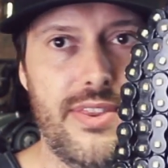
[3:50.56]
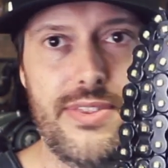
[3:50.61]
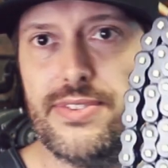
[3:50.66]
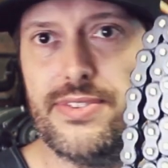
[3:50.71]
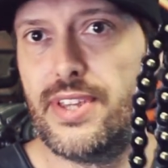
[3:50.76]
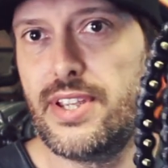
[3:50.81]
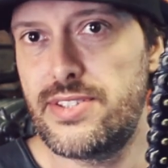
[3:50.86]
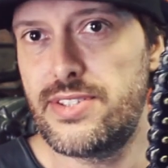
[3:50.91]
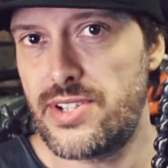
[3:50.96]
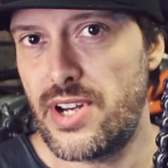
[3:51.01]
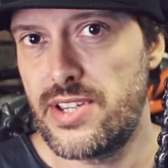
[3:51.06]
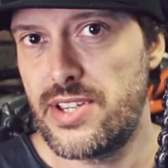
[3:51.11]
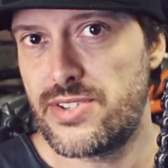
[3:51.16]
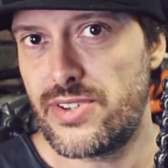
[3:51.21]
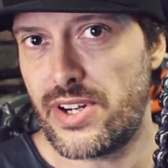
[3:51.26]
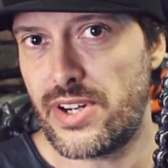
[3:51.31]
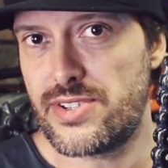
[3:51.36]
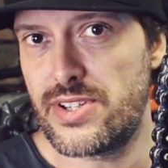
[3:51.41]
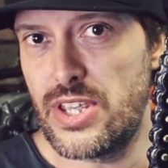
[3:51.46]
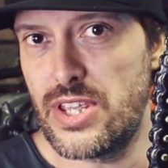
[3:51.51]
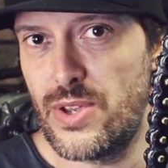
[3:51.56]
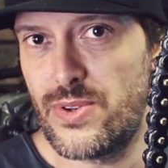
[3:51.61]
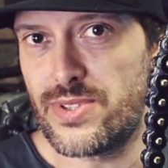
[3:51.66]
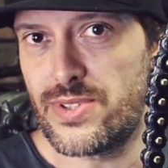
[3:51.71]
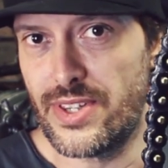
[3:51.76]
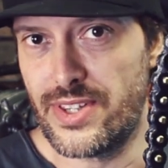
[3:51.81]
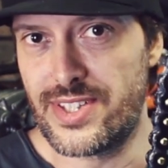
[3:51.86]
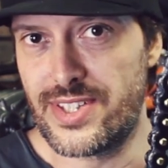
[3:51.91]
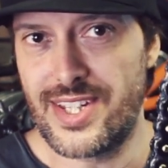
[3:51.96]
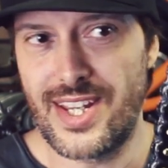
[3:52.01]
These chains are actually used
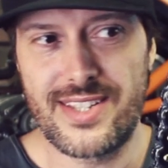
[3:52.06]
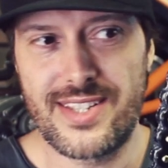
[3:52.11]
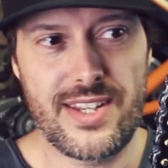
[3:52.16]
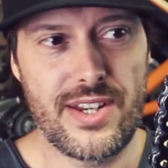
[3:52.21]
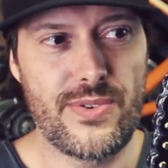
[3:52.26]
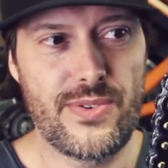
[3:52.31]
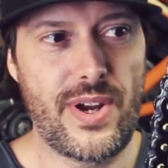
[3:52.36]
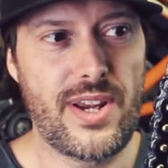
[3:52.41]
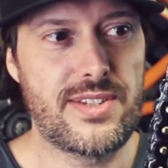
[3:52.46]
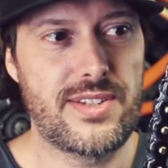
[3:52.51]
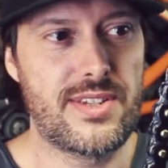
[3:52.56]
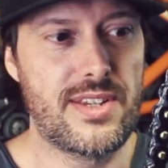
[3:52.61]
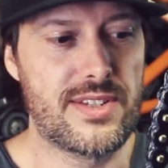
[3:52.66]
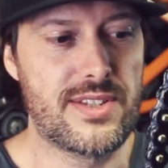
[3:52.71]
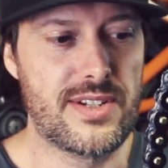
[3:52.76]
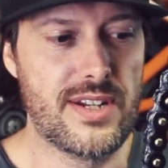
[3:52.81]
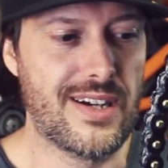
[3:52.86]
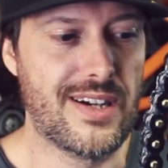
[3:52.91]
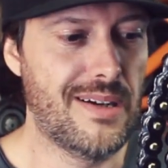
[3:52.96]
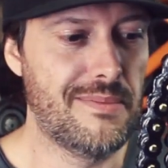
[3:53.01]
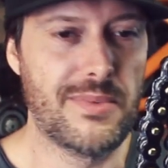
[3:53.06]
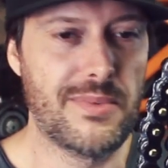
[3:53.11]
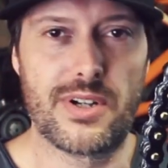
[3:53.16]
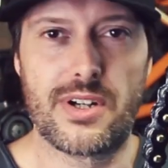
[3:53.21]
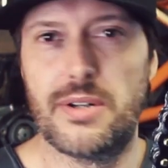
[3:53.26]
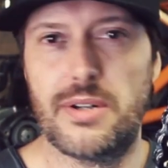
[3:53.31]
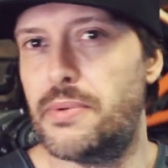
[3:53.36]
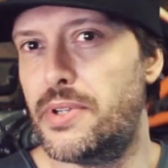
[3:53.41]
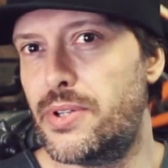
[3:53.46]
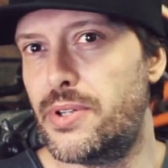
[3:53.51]
in the TT races. No, I'm not
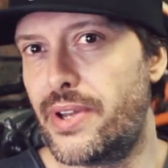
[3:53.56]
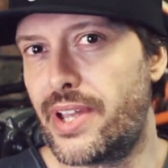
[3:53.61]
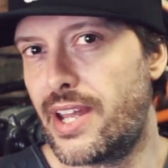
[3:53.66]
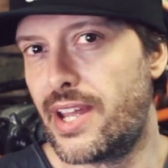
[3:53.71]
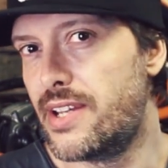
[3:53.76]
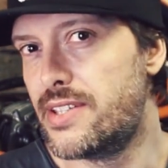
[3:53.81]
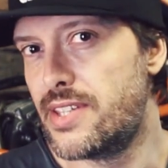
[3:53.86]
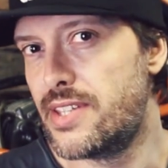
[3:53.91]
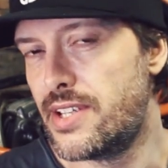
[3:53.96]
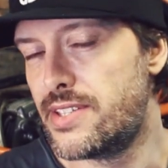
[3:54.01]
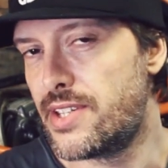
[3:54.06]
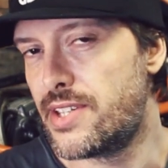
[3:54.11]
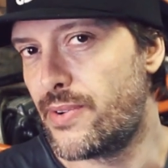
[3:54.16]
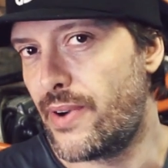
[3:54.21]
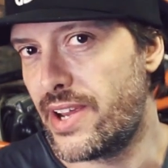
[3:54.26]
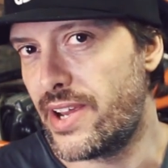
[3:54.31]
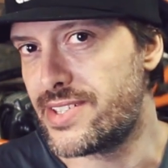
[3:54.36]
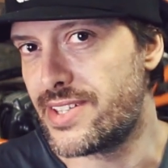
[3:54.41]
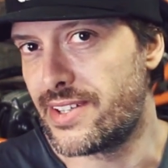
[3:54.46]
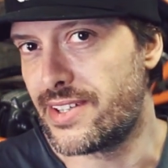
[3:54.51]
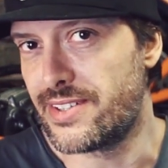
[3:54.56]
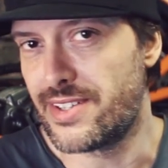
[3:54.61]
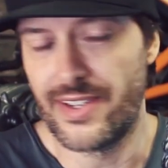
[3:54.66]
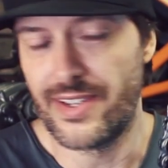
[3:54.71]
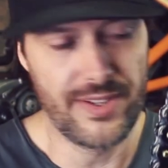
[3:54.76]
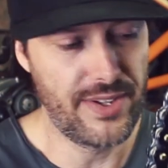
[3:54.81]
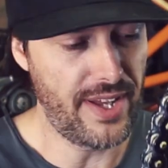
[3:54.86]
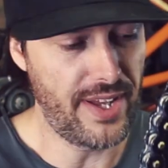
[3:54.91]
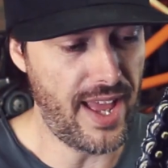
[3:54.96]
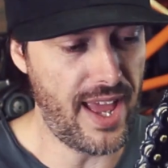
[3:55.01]
going to be doing any TT racing
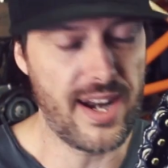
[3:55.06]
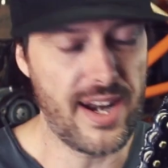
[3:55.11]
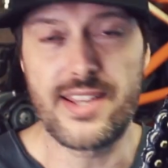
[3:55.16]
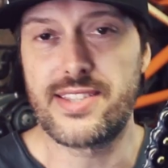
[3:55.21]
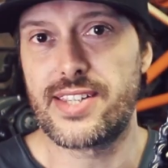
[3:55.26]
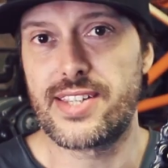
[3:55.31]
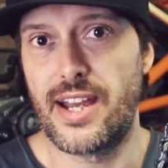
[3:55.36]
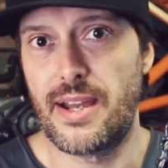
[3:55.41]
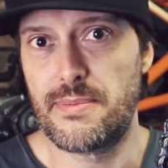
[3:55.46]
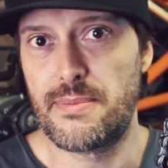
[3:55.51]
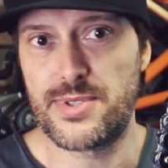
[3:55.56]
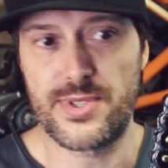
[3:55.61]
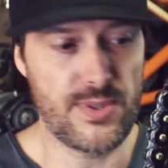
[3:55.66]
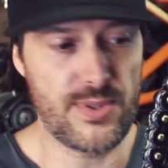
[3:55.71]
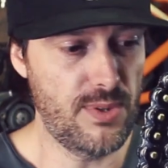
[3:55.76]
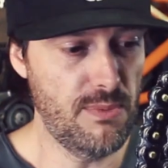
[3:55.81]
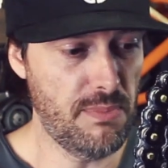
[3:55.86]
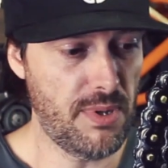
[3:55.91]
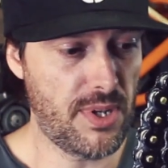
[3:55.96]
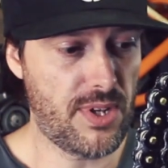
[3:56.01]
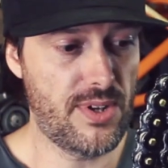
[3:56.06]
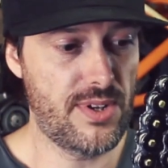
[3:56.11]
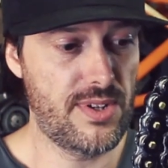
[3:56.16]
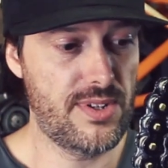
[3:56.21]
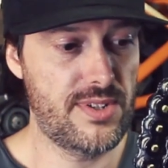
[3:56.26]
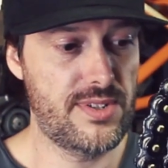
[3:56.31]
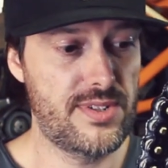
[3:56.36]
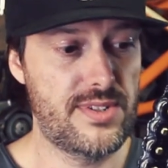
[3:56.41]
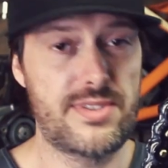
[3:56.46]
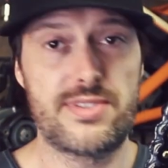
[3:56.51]
anytime soon
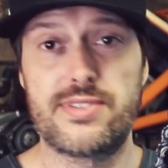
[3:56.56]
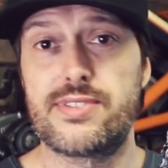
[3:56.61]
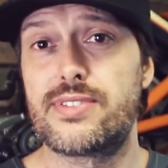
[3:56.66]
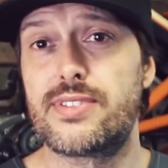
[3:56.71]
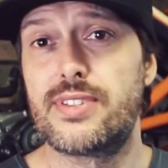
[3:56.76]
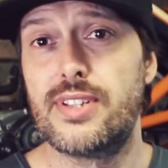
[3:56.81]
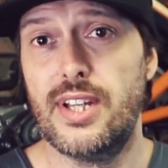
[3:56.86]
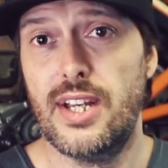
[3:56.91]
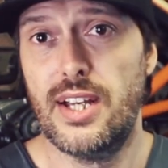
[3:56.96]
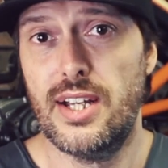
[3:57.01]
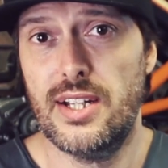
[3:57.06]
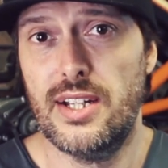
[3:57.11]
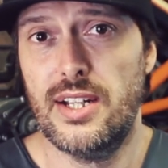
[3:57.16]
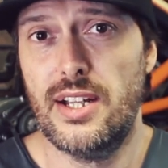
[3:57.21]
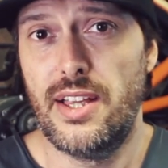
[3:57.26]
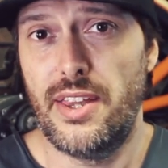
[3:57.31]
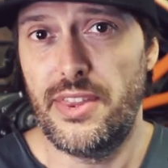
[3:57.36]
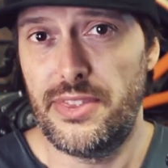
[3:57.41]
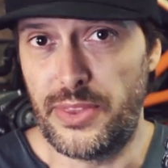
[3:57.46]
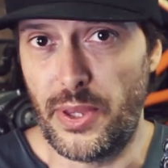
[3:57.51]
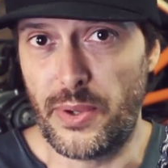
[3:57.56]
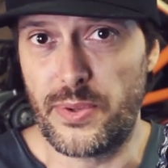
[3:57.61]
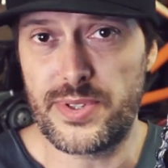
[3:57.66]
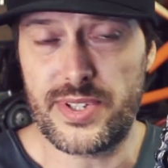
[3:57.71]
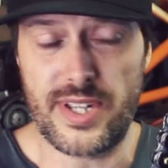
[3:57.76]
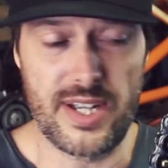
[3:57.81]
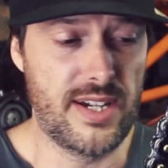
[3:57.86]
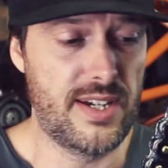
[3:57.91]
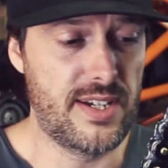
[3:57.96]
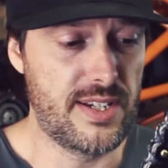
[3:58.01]
because those
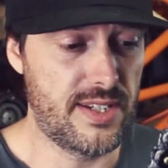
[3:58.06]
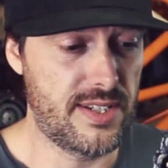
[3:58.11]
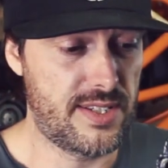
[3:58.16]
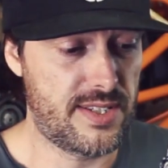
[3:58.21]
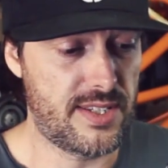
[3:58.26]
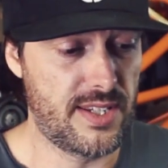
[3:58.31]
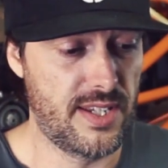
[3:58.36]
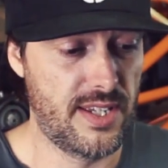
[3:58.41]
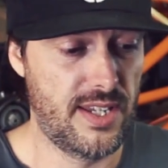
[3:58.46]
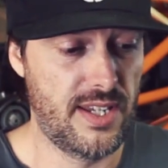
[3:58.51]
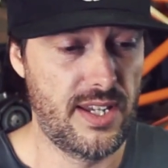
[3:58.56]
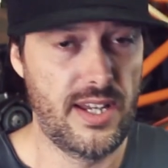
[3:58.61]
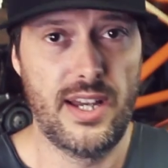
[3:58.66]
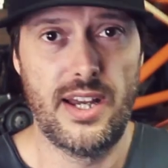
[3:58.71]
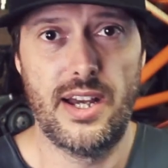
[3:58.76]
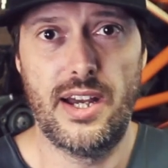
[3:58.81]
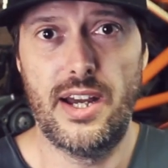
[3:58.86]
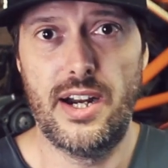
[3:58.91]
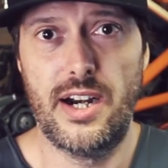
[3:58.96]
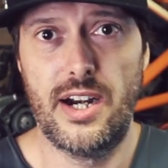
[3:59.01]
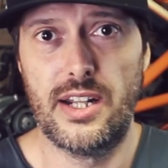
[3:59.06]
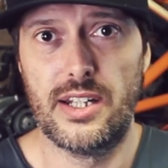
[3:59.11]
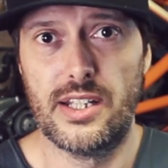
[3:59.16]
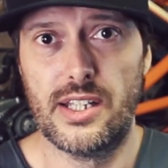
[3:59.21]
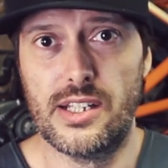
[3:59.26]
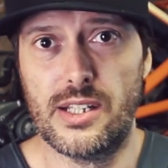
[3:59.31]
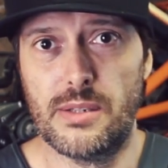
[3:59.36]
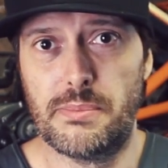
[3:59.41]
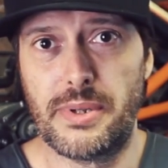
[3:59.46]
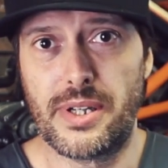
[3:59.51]
guys are a
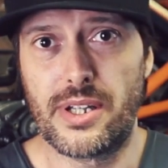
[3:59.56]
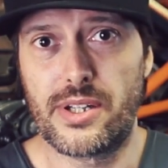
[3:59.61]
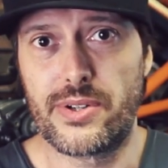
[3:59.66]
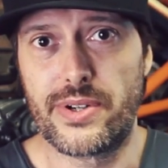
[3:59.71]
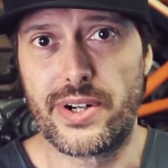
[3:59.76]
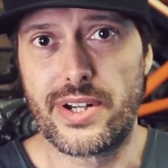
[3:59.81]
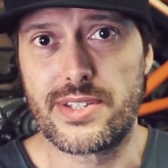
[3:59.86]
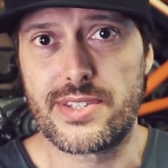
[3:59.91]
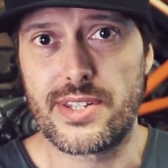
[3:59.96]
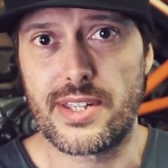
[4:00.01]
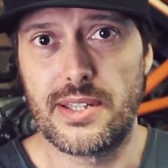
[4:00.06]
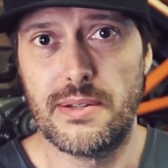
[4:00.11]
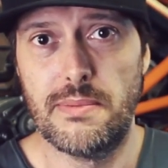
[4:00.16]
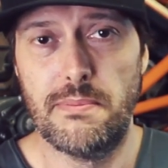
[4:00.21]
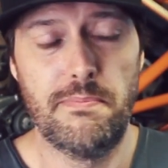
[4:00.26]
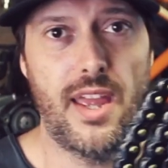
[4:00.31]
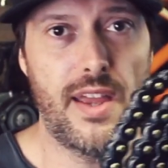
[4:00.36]
little bit crazy.